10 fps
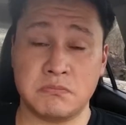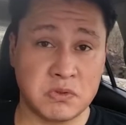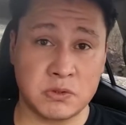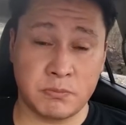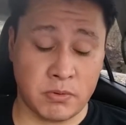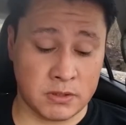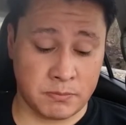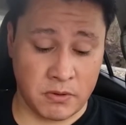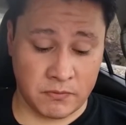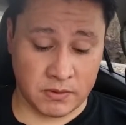so it's
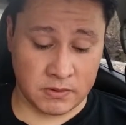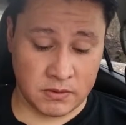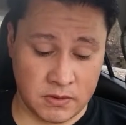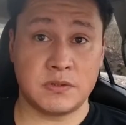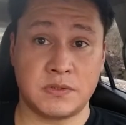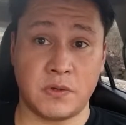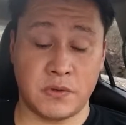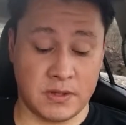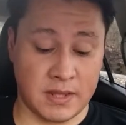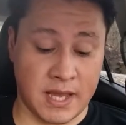perfect. So
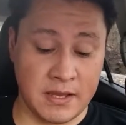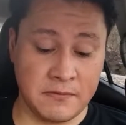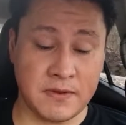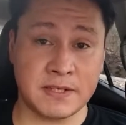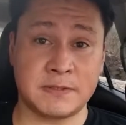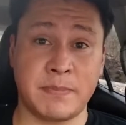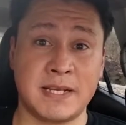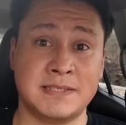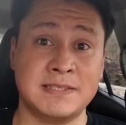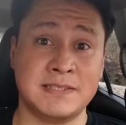the life
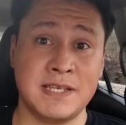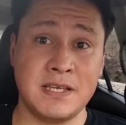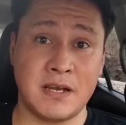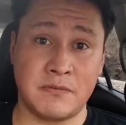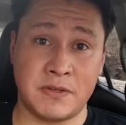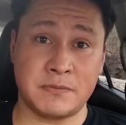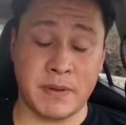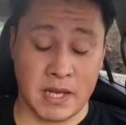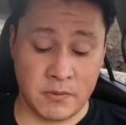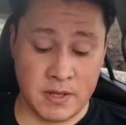expectancy of this
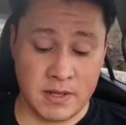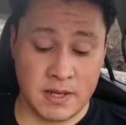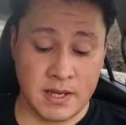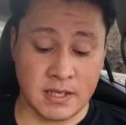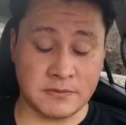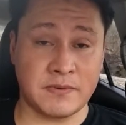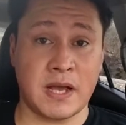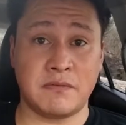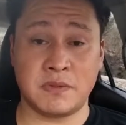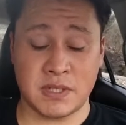battery is
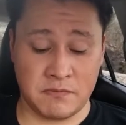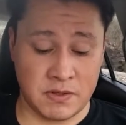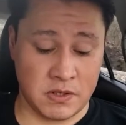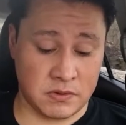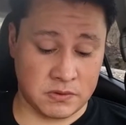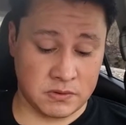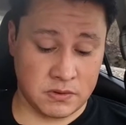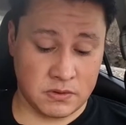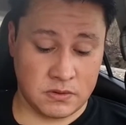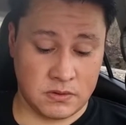5 to 7 years,
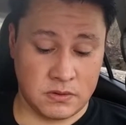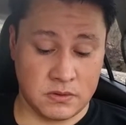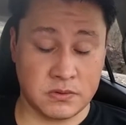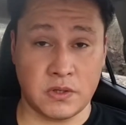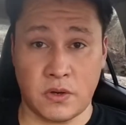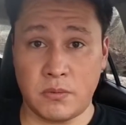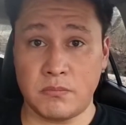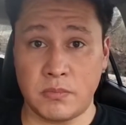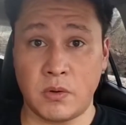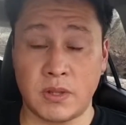so
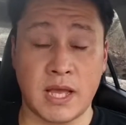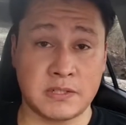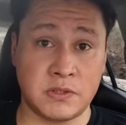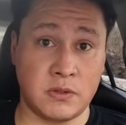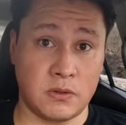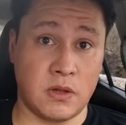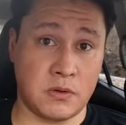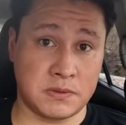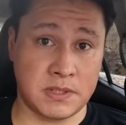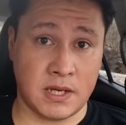it'll last you a
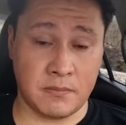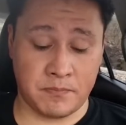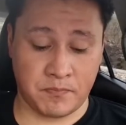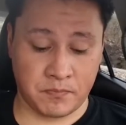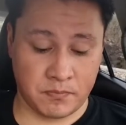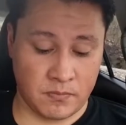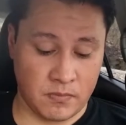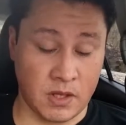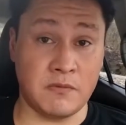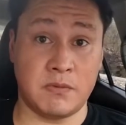long time
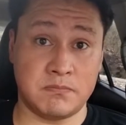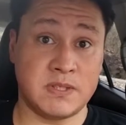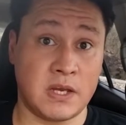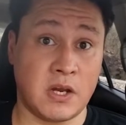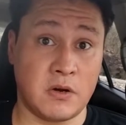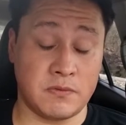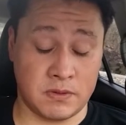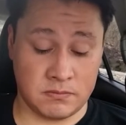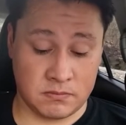if you take care of it.